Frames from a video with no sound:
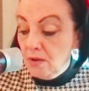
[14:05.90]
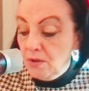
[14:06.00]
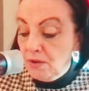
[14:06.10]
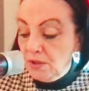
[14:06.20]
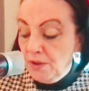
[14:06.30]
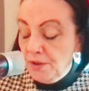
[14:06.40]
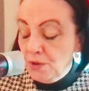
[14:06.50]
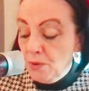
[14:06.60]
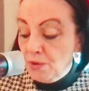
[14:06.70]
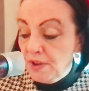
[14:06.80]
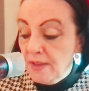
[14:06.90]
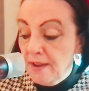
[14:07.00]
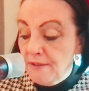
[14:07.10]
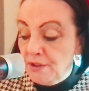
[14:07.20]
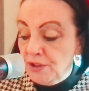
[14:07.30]
she's got a daughter
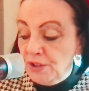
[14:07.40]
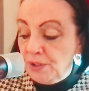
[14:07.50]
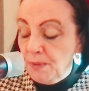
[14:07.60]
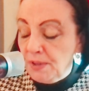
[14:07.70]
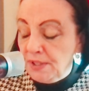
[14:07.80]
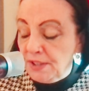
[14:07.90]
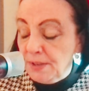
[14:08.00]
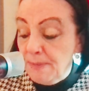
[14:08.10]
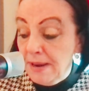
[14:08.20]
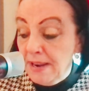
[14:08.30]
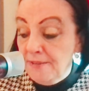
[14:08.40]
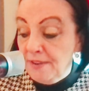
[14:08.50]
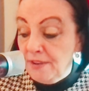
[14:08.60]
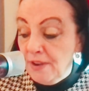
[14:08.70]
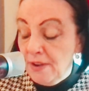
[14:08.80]
there and she just wants her to believe
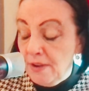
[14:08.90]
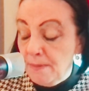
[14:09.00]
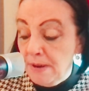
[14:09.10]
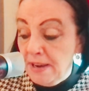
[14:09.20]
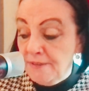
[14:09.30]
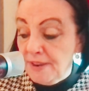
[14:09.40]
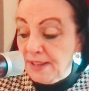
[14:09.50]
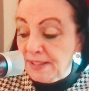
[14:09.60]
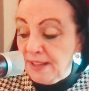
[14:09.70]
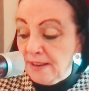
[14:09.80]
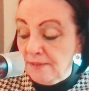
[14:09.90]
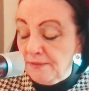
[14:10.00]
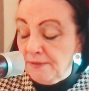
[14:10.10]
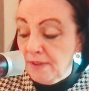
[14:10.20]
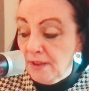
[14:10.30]
in her, believe in herself.